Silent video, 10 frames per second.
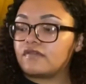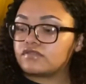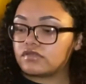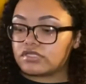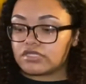
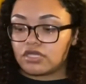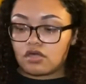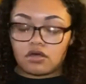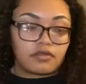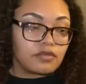So let's take
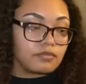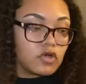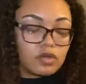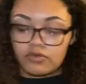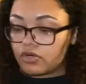our
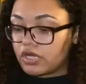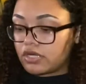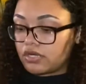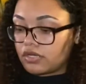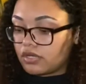thermometer out
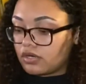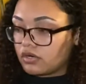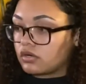of there